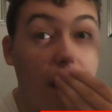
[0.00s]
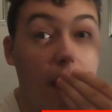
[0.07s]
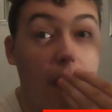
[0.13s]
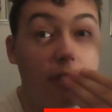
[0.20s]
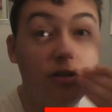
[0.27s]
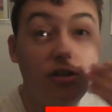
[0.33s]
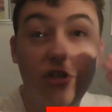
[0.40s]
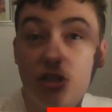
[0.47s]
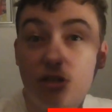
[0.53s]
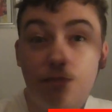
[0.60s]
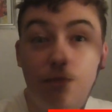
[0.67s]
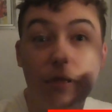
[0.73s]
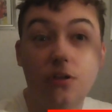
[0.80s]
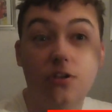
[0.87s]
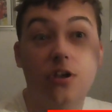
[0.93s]
and
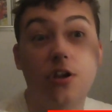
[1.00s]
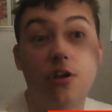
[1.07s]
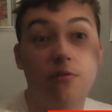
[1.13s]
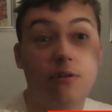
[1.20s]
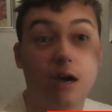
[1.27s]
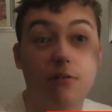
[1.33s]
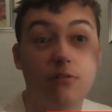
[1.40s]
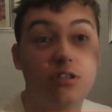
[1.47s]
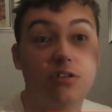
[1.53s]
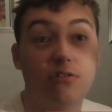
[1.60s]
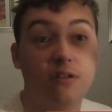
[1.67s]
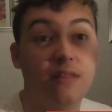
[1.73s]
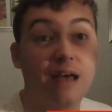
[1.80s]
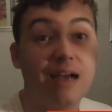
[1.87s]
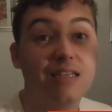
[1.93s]
just build a new
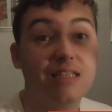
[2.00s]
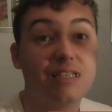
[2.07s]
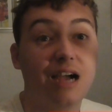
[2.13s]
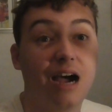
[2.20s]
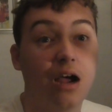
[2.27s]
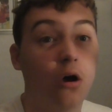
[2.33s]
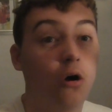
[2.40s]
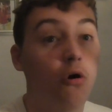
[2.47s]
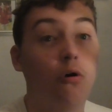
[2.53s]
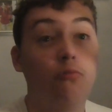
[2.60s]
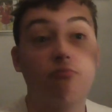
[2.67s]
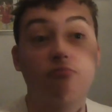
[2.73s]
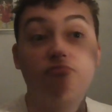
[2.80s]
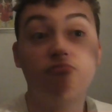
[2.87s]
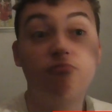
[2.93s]
coaster in that site
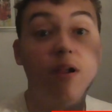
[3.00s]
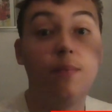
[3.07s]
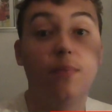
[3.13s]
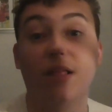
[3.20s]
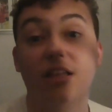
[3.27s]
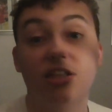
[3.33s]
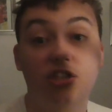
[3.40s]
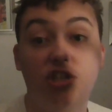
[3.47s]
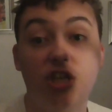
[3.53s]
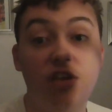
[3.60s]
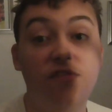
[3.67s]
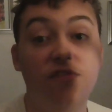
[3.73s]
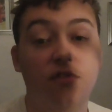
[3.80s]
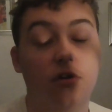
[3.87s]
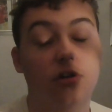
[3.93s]
or replace
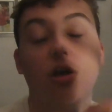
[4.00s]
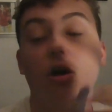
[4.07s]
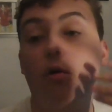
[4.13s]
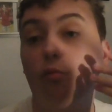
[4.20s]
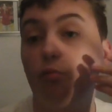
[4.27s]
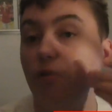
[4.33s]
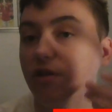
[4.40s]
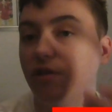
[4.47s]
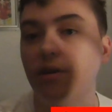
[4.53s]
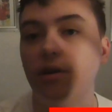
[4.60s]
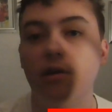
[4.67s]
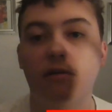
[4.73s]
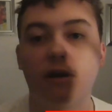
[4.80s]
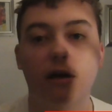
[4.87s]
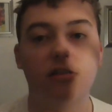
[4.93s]
G-Force with a
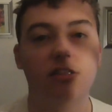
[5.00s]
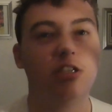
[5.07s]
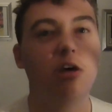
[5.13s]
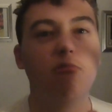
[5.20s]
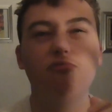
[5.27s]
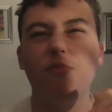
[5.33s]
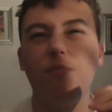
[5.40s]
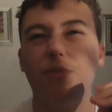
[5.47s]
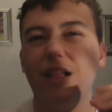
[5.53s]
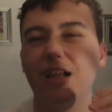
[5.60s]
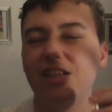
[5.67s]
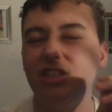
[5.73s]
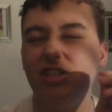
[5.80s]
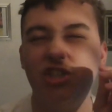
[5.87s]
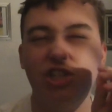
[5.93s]
new coaster. Don't
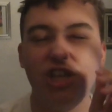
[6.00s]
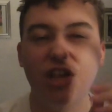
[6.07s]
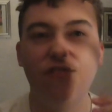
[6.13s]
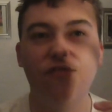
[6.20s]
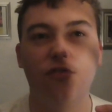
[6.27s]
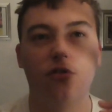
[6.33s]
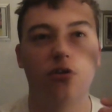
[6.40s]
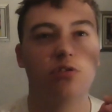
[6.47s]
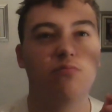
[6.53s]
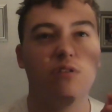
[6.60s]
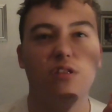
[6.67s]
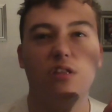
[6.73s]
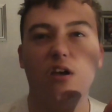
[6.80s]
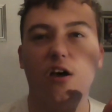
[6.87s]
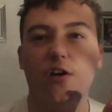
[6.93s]
replace G-Force
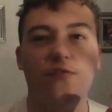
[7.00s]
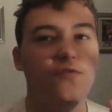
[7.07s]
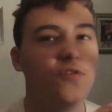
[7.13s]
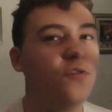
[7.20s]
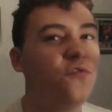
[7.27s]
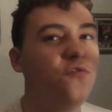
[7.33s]
with a few